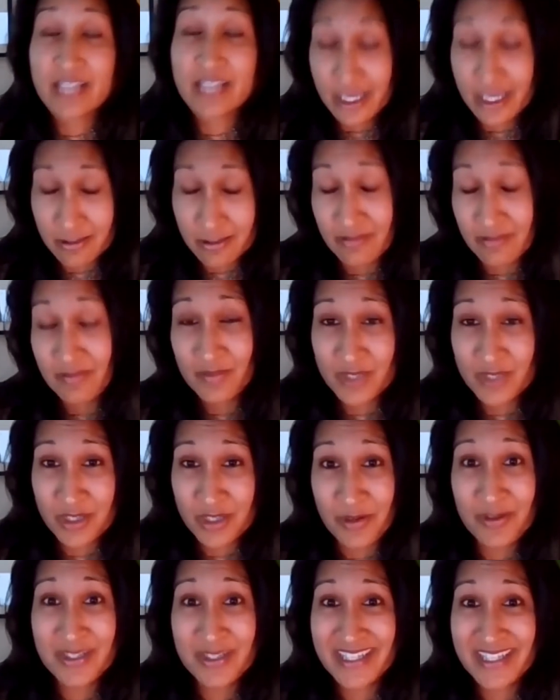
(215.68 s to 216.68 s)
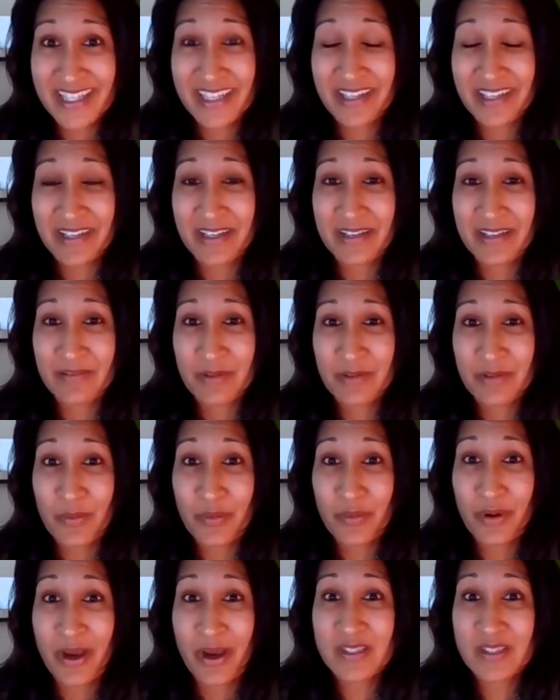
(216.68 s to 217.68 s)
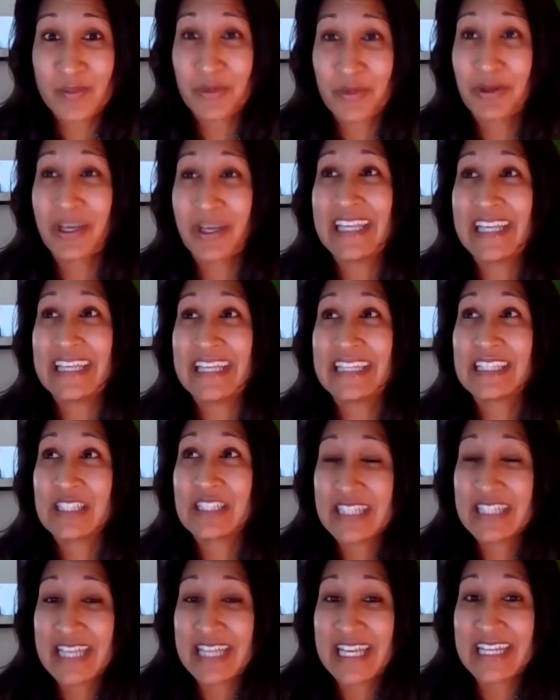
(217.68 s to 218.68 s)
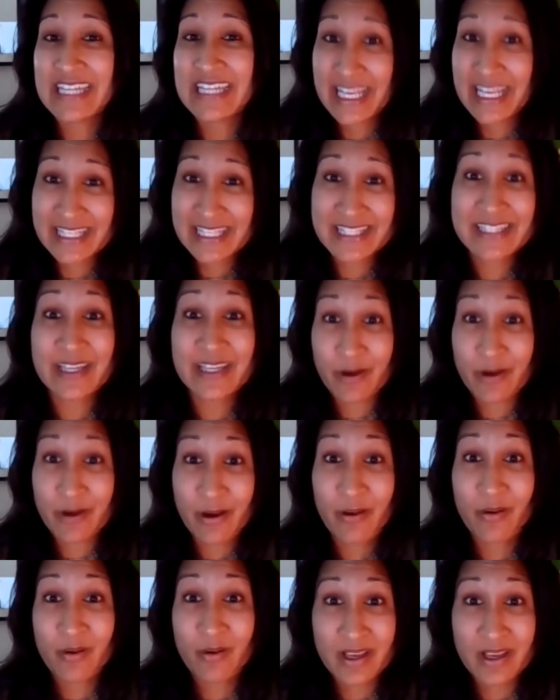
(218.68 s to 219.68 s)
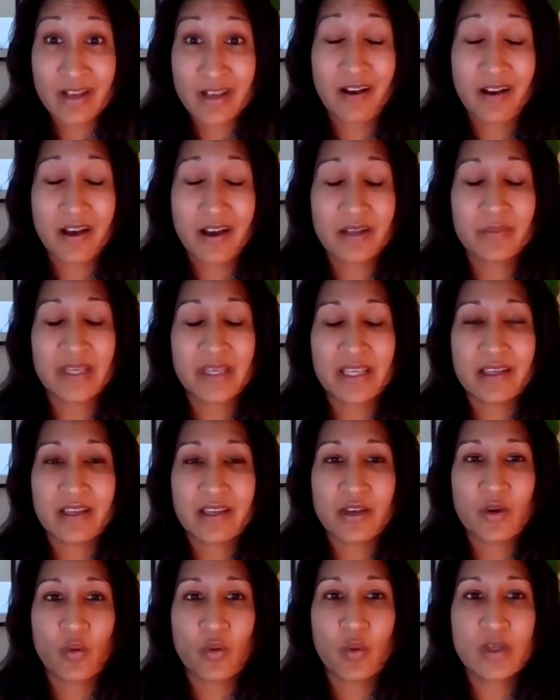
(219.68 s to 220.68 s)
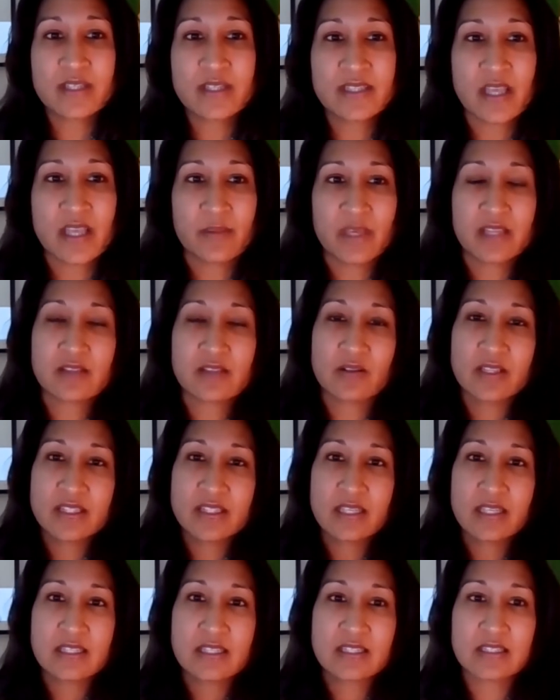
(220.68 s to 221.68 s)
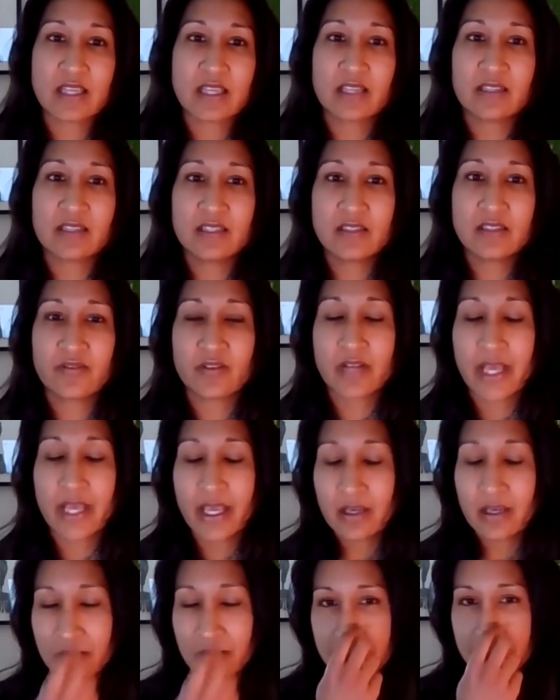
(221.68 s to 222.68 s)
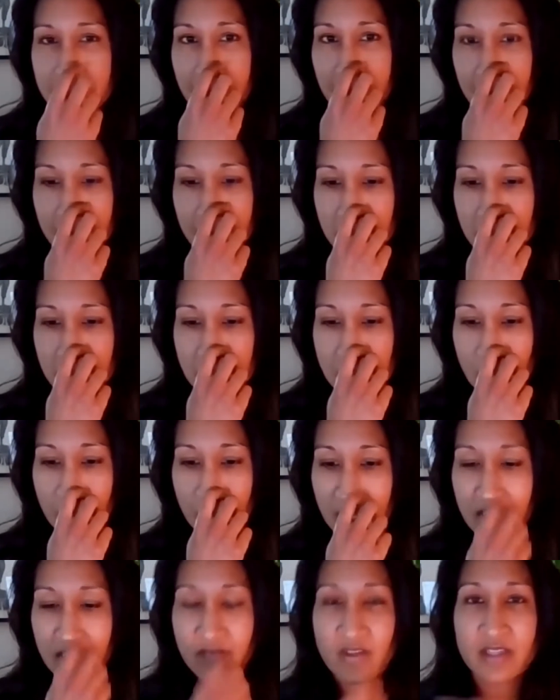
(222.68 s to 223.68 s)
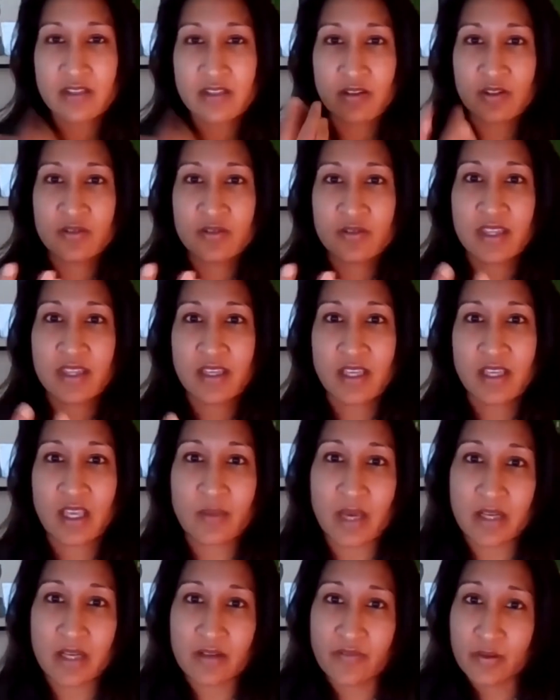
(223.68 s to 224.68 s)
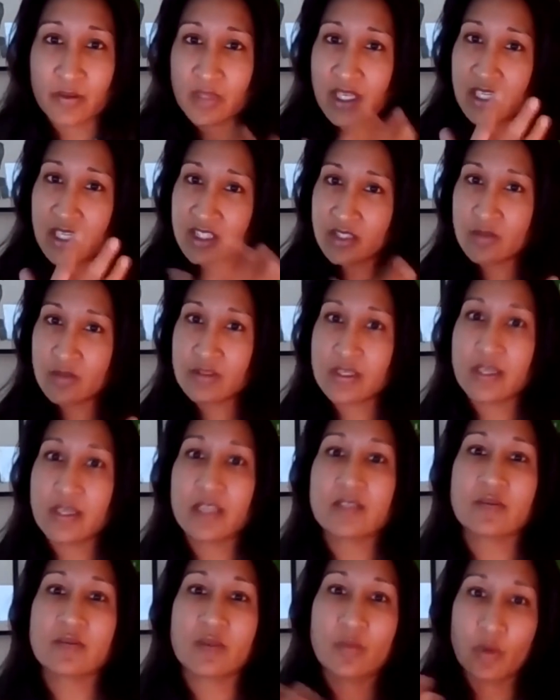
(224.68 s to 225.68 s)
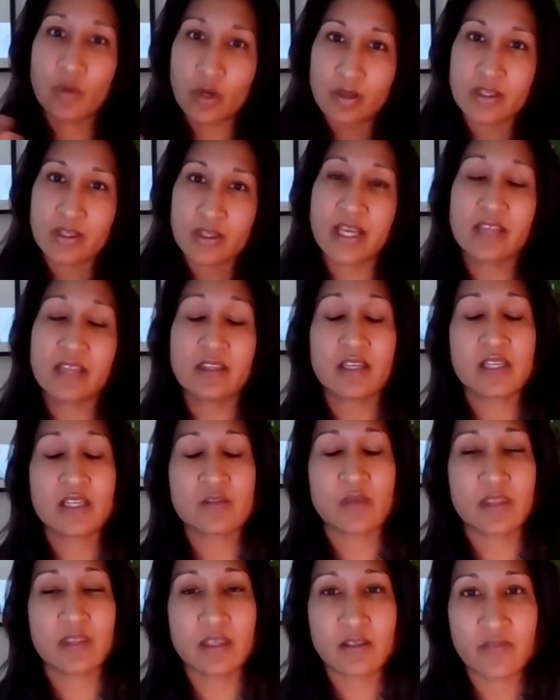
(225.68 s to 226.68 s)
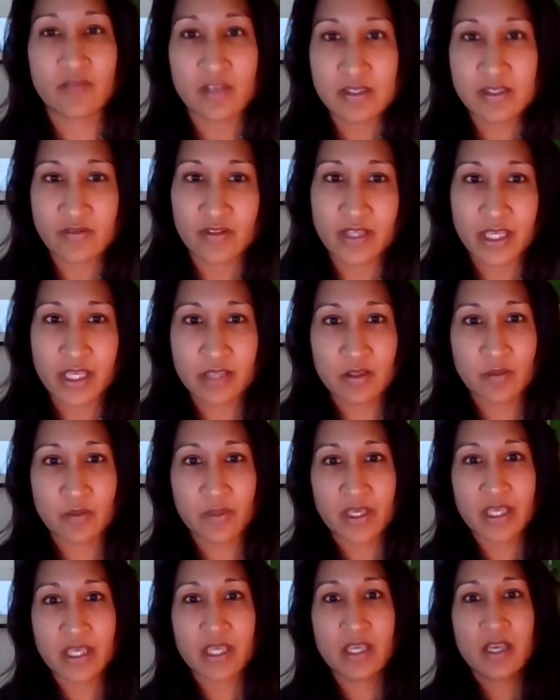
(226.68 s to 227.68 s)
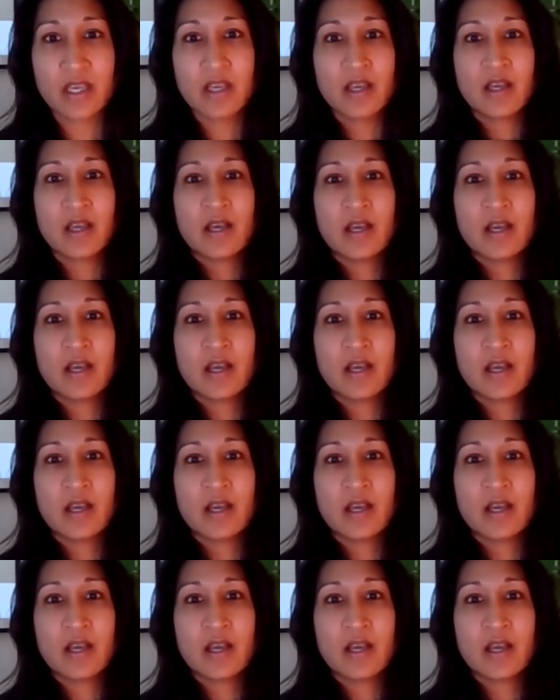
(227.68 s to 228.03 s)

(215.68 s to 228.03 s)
title shows, prospering in a net zero economy, what does that mean? So let's take a slightly different angle, because I think so many of us are used to thinking about it from the issues lens, from the moral and ethics. We think of it as philanthropy.